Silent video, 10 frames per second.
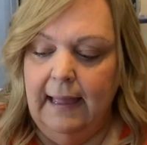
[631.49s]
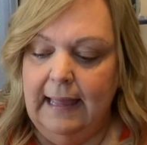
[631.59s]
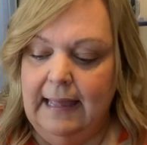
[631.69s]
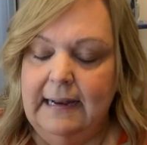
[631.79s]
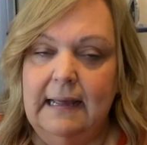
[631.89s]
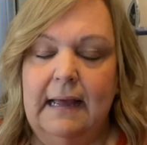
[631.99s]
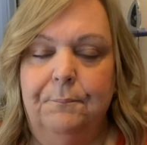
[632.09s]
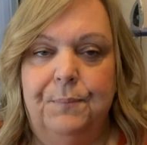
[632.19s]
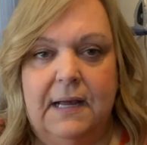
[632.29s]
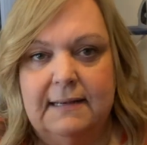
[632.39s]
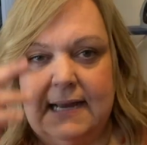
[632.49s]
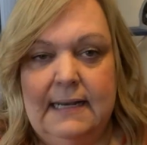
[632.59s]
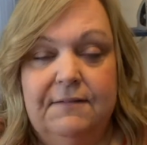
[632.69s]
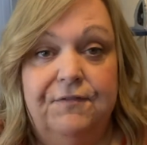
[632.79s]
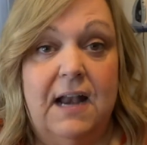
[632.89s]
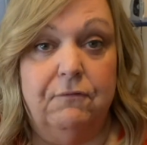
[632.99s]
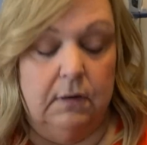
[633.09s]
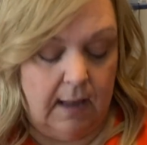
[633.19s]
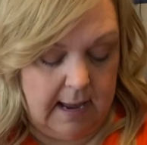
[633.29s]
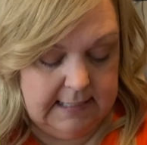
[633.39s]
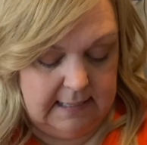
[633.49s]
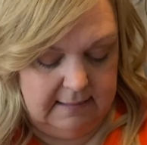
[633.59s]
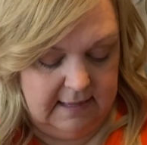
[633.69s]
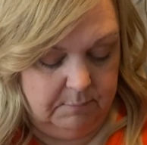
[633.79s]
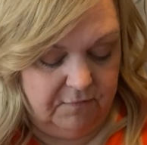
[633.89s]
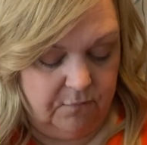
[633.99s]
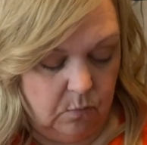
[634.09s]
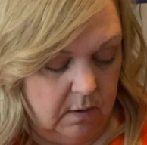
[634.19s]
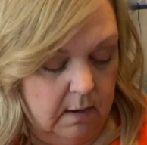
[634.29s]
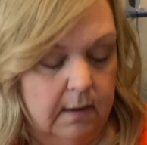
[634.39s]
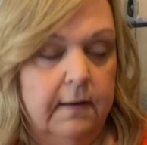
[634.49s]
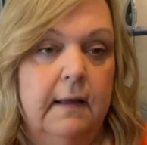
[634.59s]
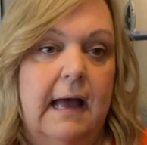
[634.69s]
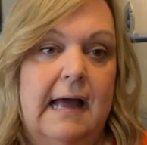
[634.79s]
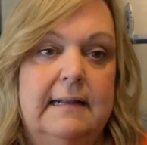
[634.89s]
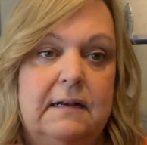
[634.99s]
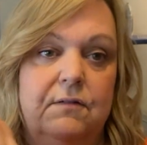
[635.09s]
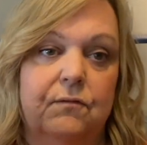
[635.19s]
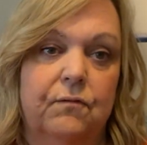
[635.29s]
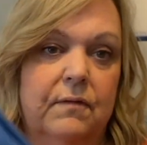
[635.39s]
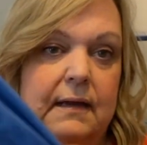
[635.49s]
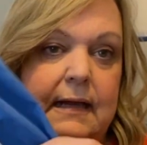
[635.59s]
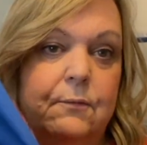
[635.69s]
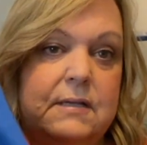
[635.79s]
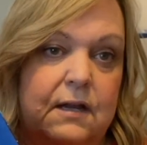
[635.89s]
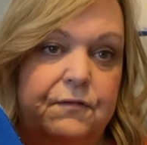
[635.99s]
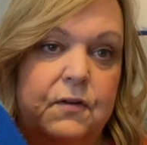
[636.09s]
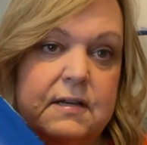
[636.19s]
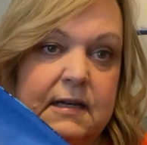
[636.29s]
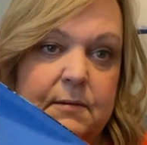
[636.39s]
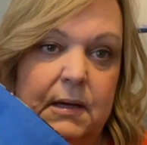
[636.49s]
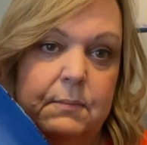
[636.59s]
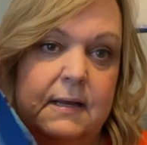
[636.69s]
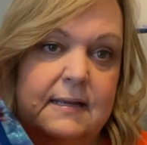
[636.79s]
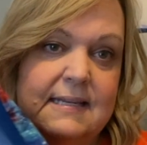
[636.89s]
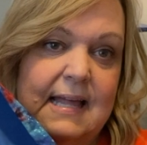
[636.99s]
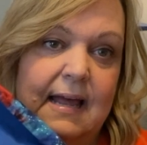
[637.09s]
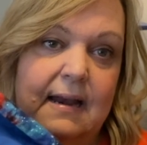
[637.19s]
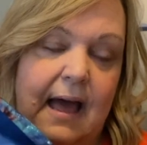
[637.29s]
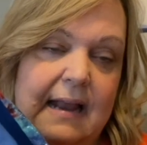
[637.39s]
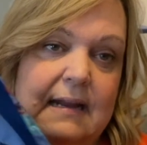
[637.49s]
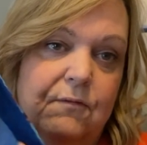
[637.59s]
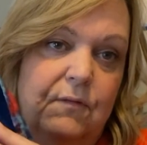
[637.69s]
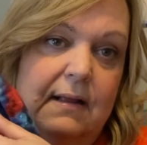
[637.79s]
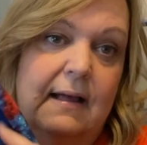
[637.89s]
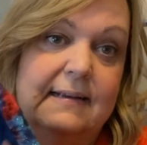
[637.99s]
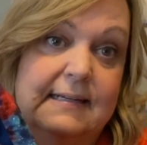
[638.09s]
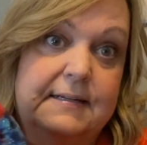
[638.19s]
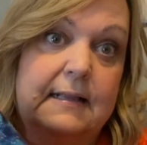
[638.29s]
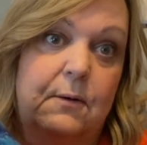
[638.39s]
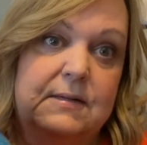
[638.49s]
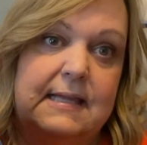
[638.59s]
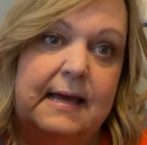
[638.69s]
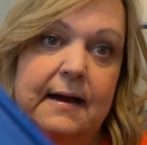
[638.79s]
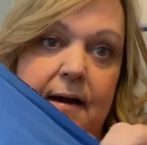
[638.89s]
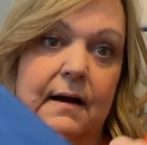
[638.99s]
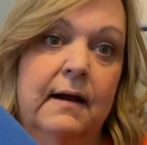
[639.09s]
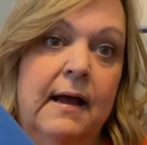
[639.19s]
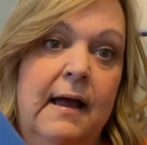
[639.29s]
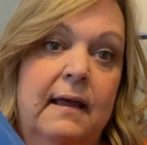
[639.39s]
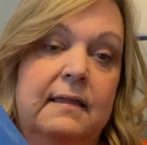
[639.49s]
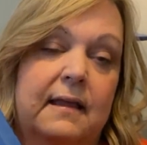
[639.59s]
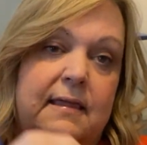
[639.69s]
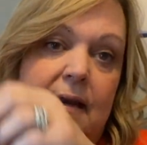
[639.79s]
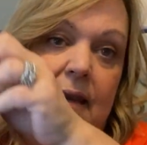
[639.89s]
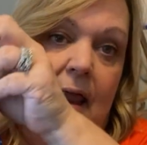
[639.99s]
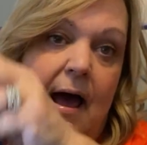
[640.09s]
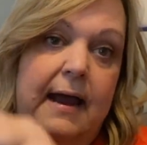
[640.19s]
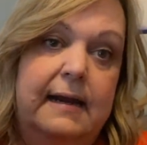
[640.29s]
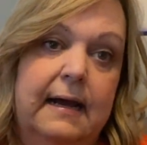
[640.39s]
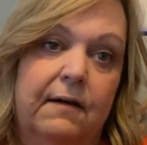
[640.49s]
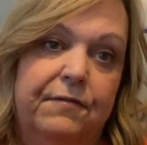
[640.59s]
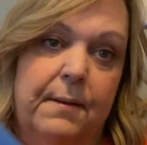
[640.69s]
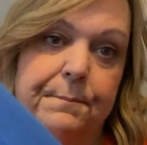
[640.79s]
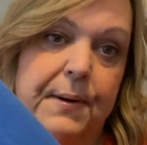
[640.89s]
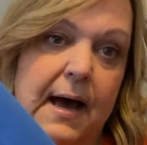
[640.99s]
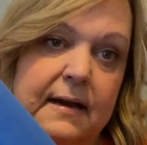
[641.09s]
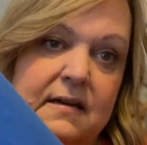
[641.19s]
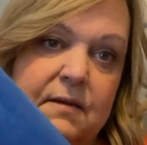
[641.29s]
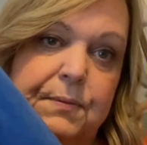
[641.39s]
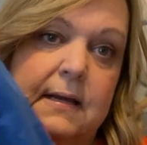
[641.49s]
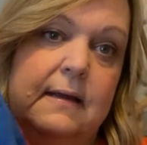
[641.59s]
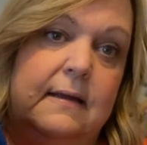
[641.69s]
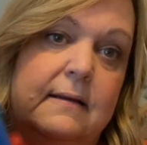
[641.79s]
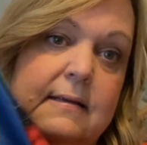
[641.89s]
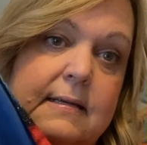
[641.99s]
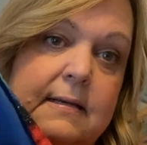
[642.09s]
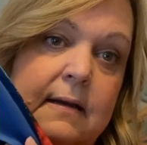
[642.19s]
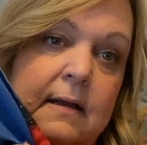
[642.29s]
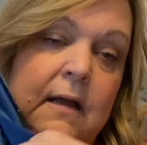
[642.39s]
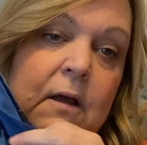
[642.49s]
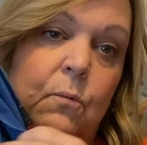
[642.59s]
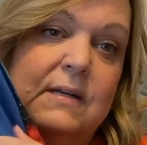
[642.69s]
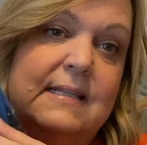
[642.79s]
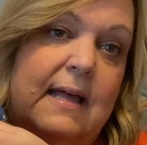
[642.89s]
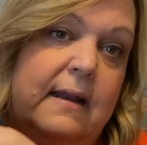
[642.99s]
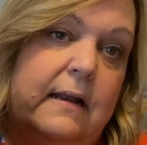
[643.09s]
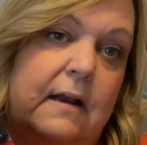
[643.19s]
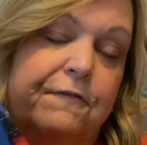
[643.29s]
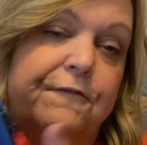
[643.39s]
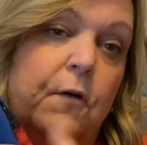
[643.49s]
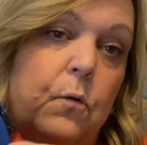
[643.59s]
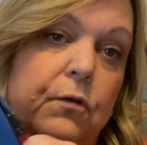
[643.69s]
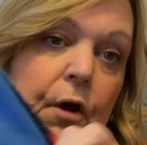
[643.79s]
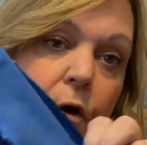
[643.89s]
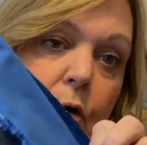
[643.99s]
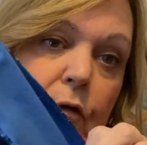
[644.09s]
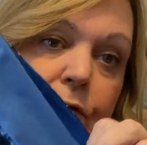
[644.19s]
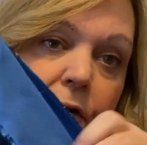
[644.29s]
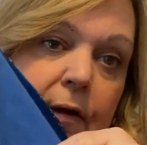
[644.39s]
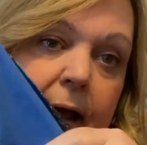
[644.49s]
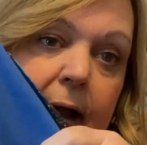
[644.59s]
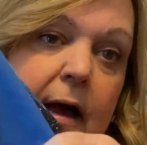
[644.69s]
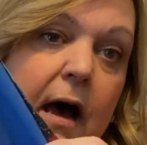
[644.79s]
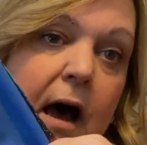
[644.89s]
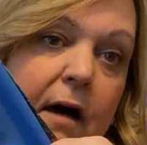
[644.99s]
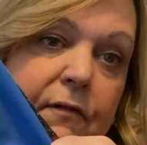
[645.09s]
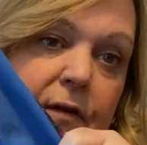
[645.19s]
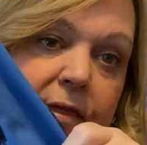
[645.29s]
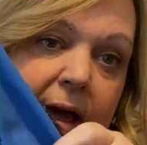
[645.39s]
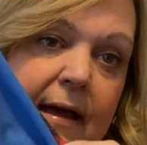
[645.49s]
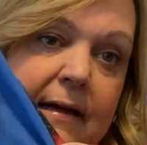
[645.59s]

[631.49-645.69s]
And because I've never lined anything before, it was confusing to me, because then I didn't realize until I was there that the lining of the bodice piece was then gonna fold over and cover that